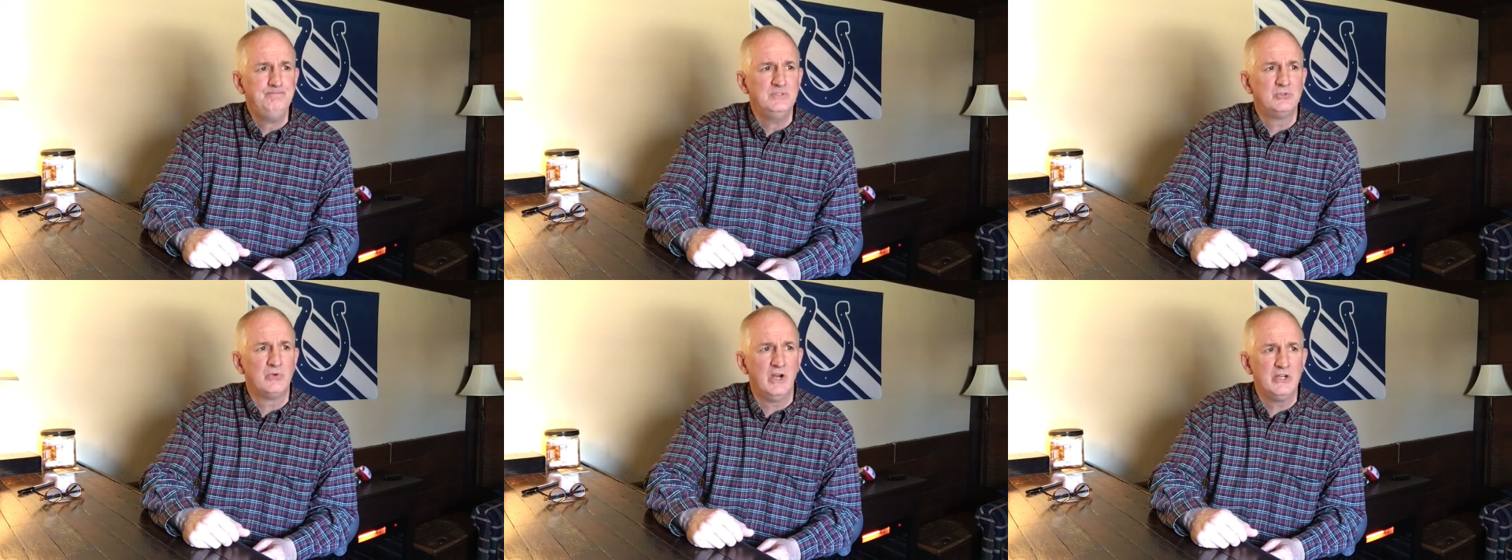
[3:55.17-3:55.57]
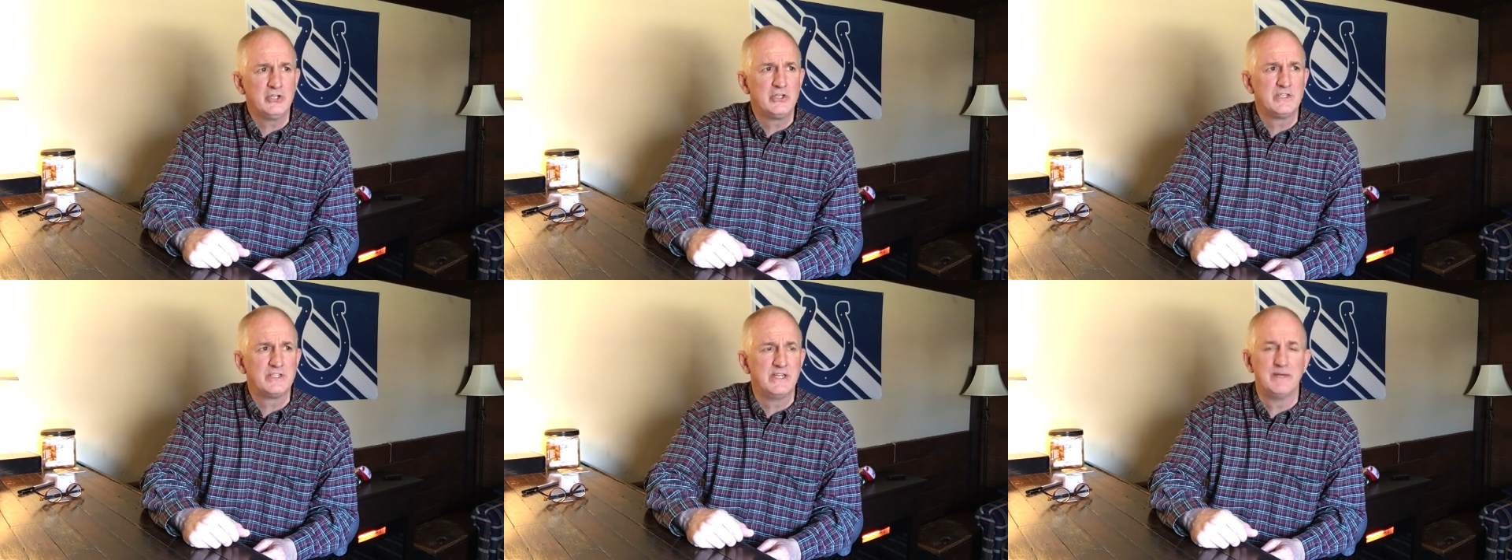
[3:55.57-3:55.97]

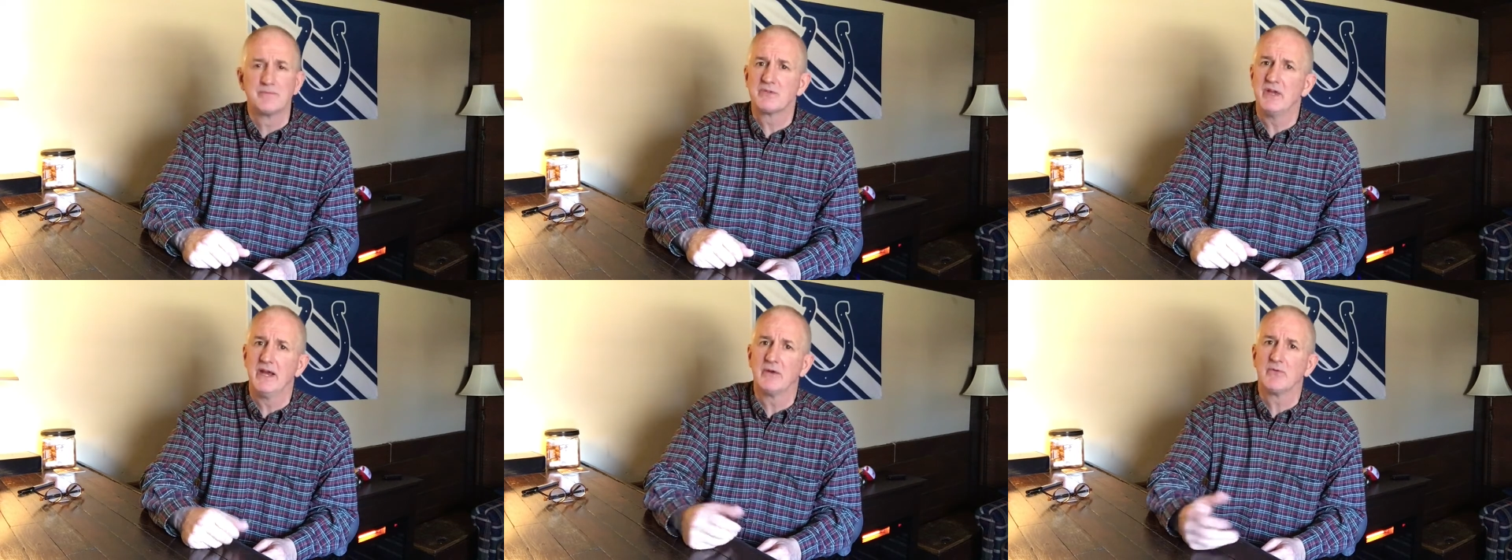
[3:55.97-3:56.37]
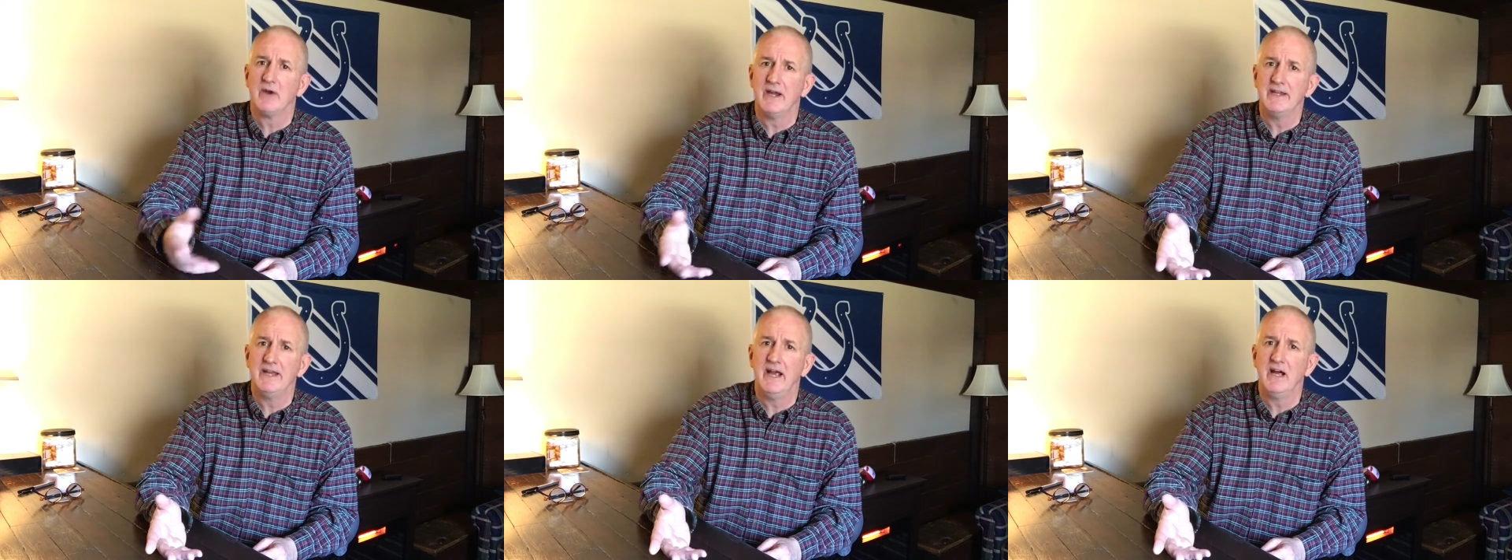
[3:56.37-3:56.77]
Russia seems like
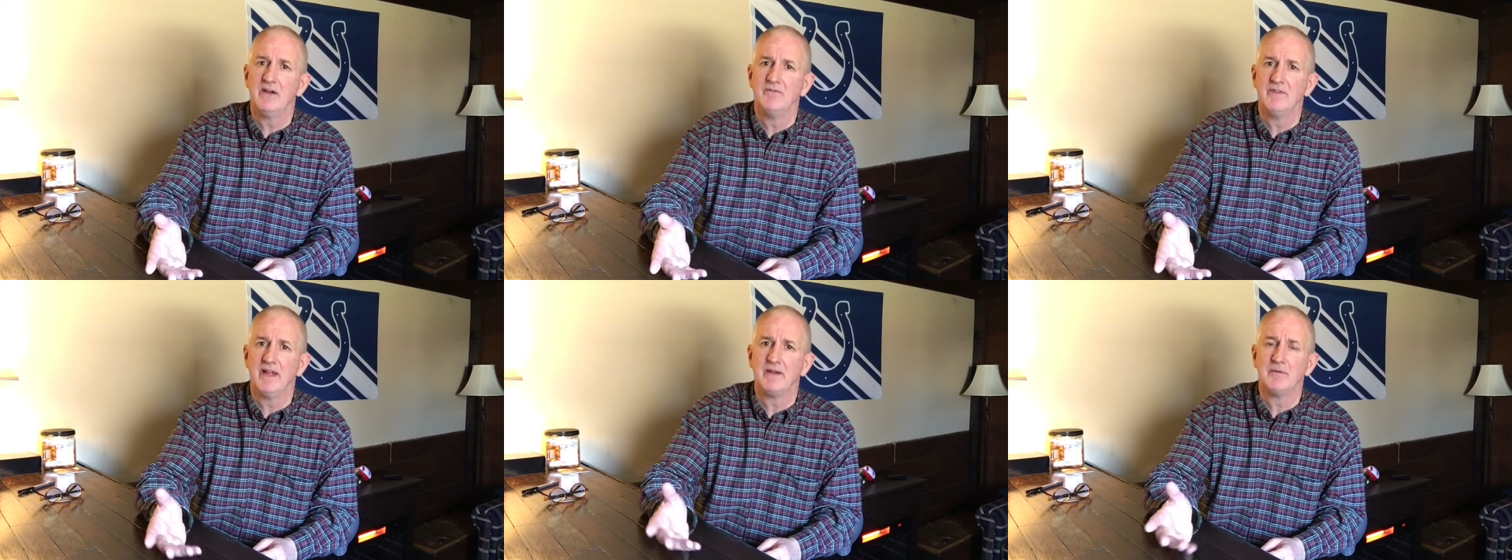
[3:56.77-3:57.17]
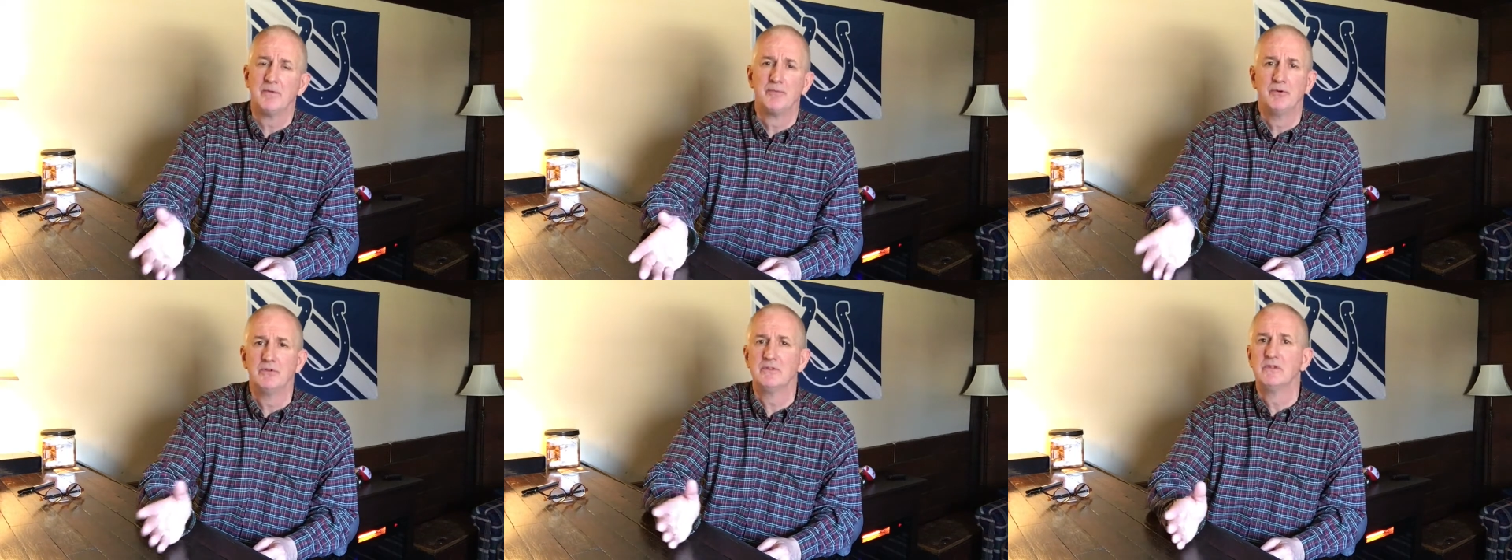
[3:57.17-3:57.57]
right now, and Vladimir
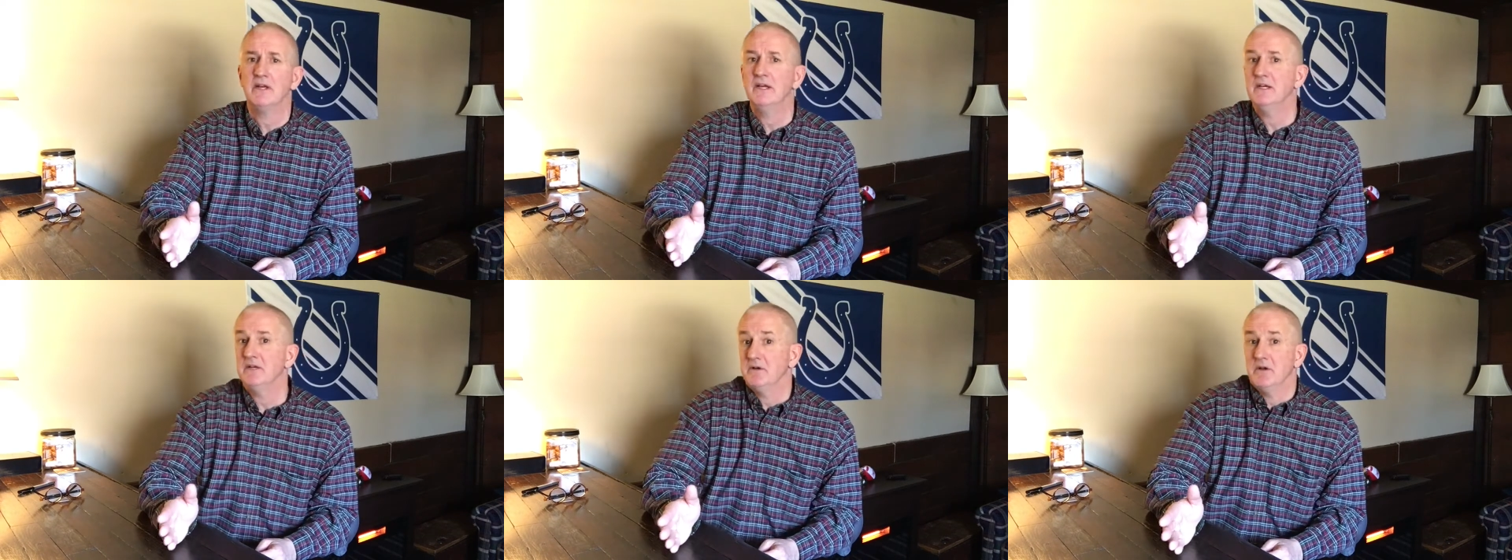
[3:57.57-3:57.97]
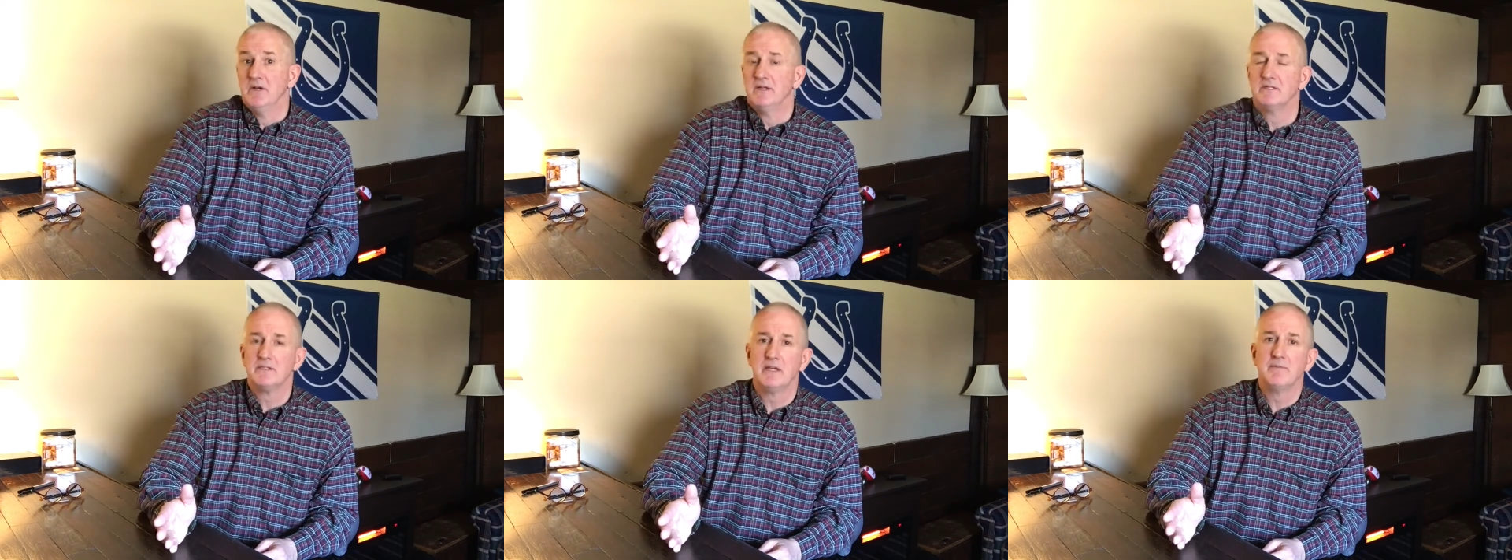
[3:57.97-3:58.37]
Putin
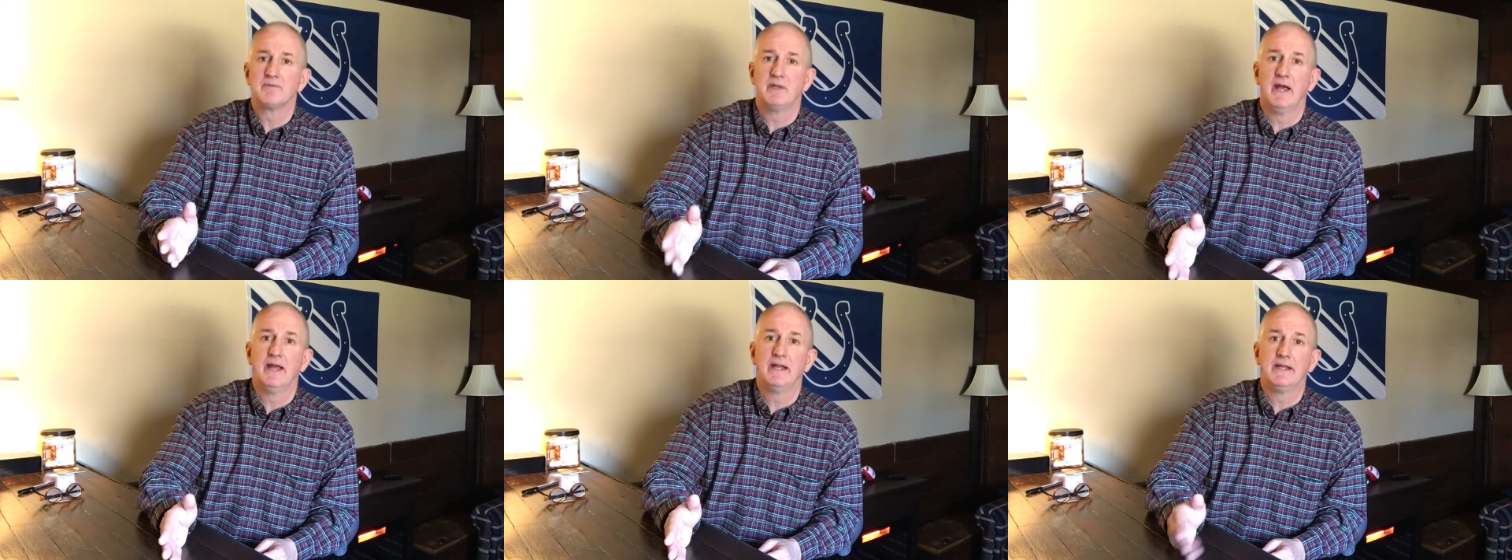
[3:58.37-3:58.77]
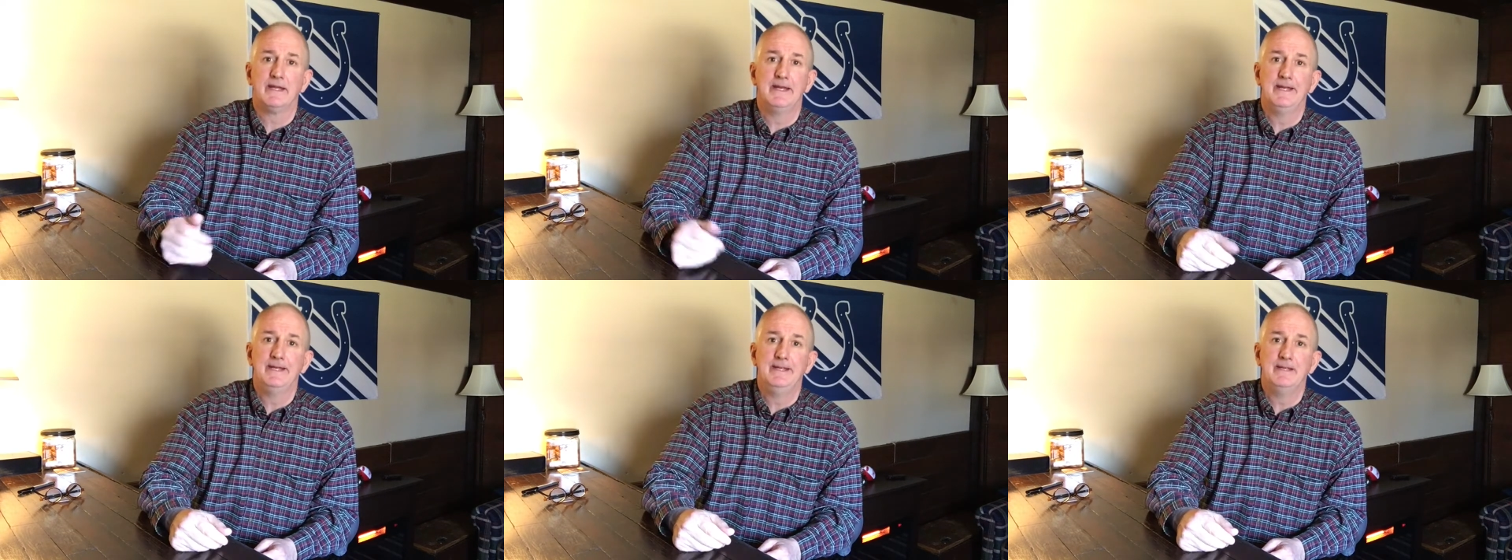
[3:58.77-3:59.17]
seems like
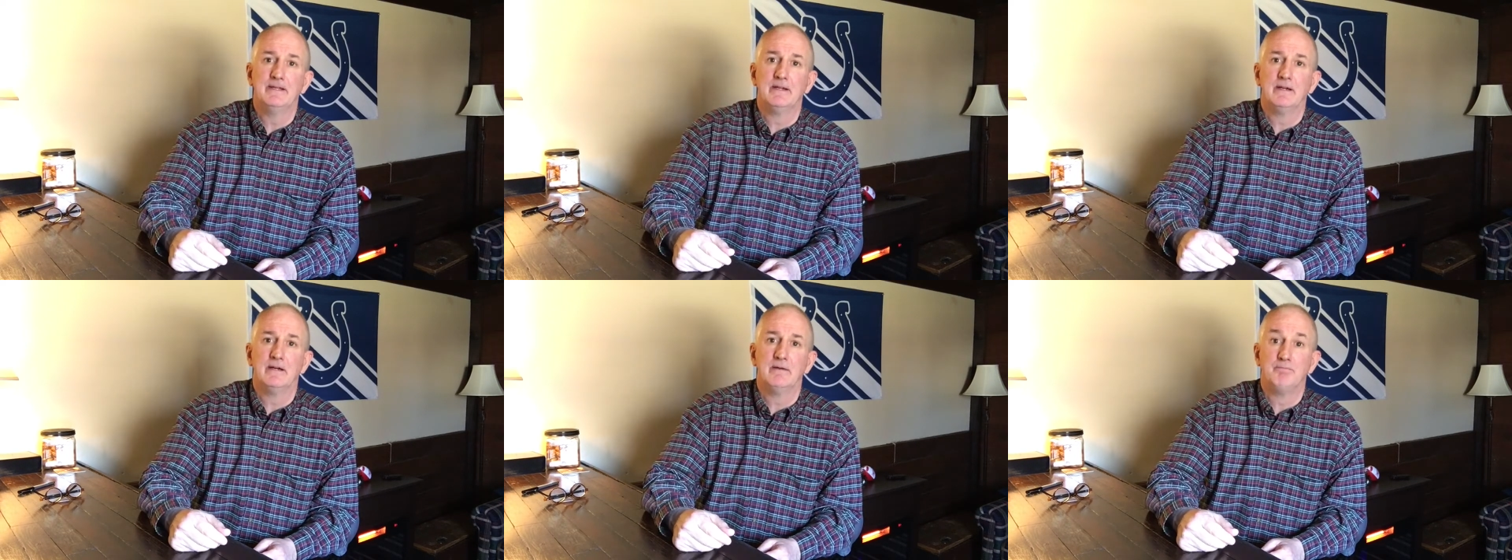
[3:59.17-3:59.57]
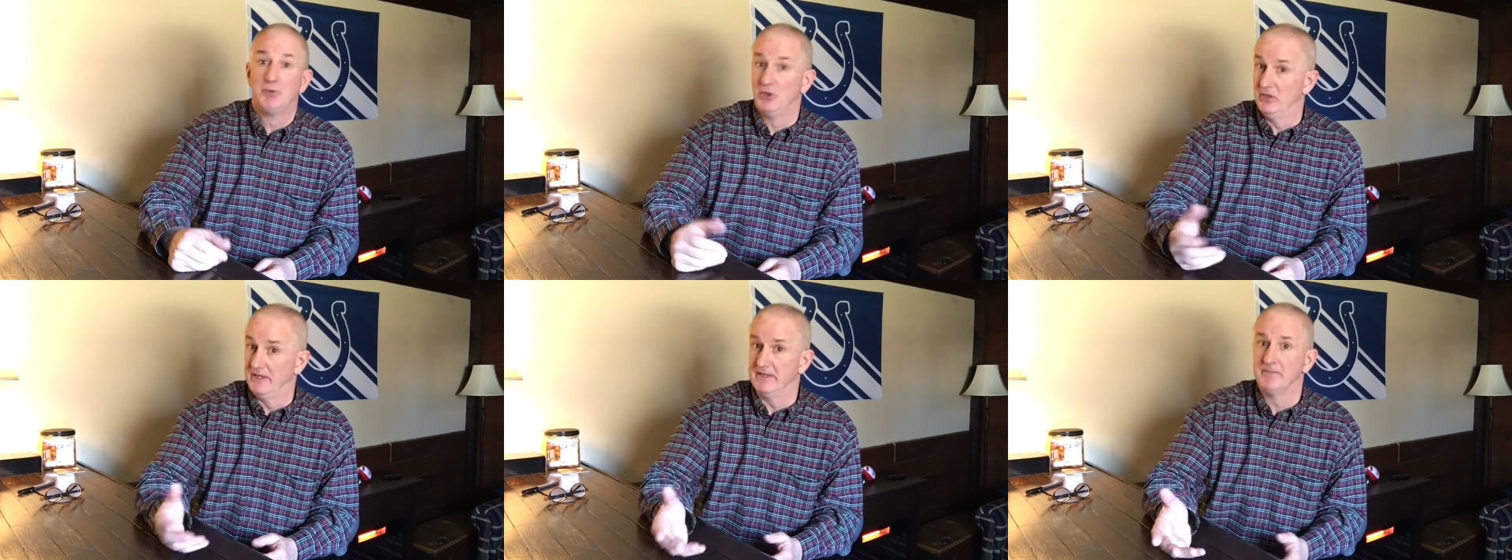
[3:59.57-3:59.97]
a bully